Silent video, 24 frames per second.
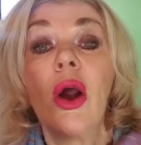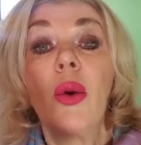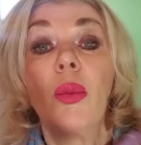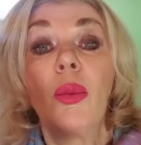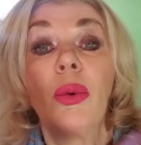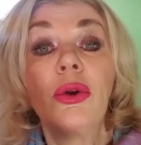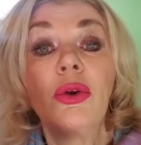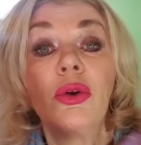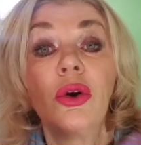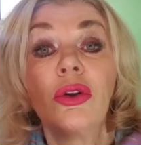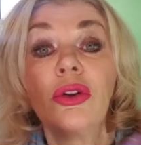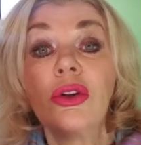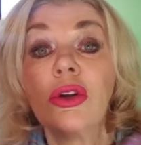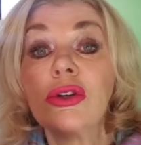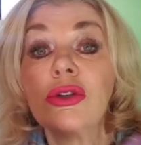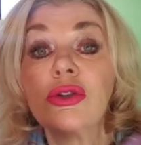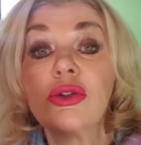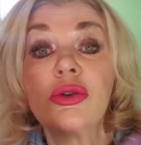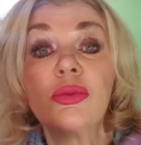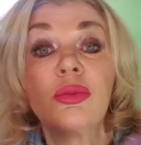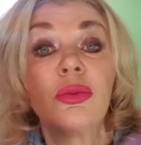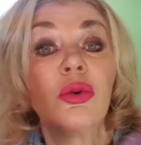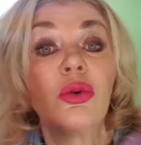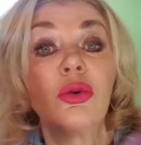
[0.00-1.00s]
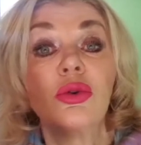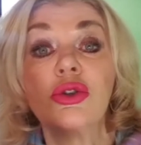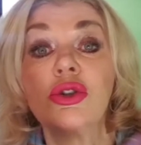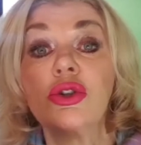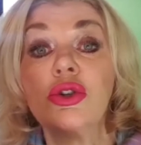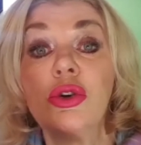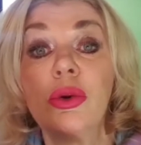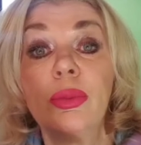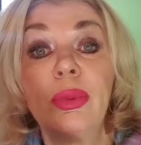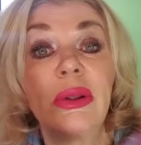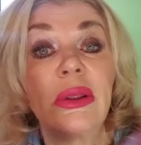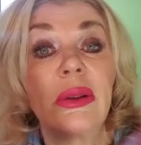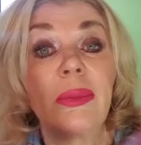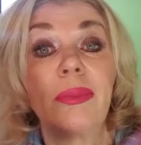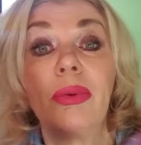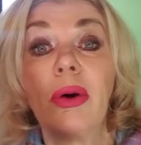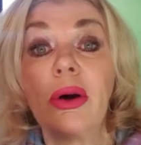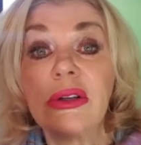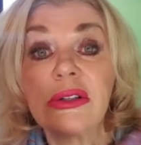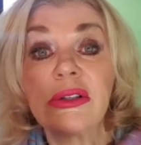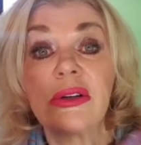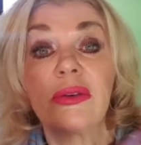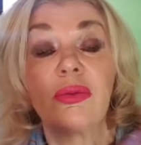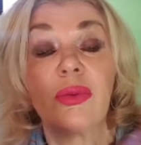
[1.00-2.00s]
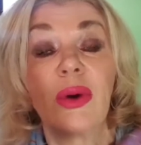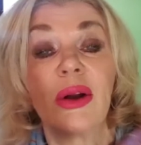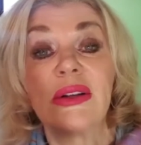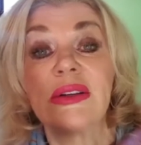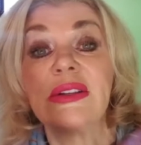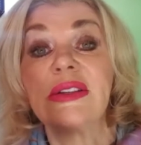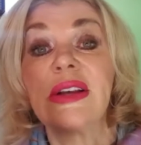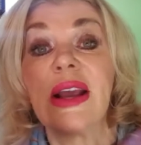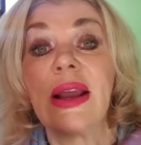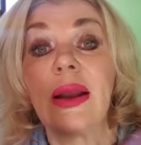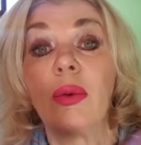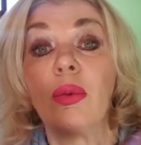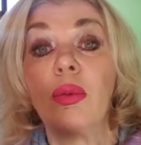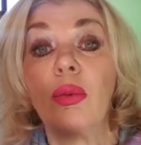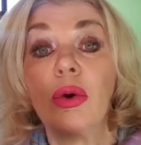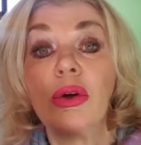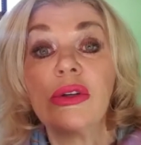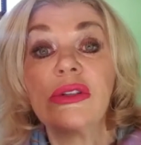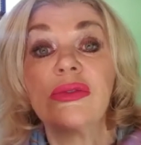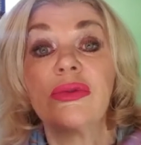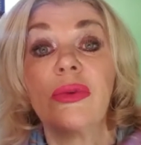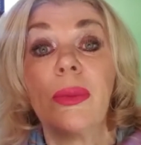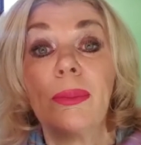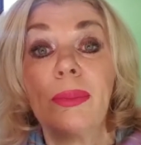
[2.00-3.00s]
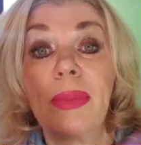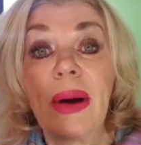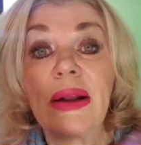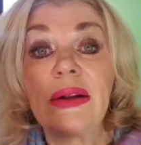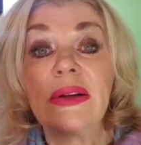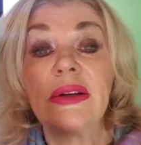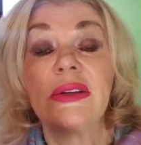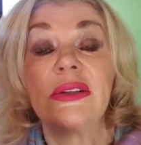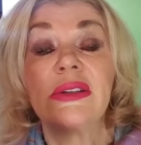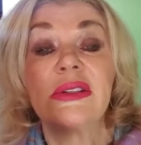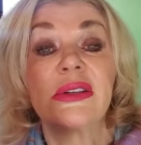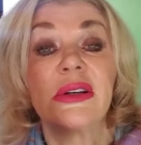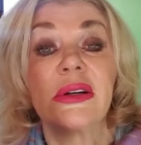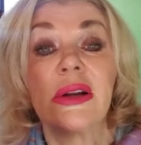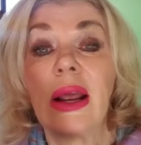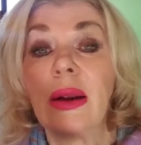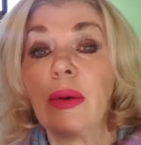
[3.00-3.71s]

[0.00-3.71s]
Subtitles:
When you're on those Zoom calls, you be the positive one saying words of abundance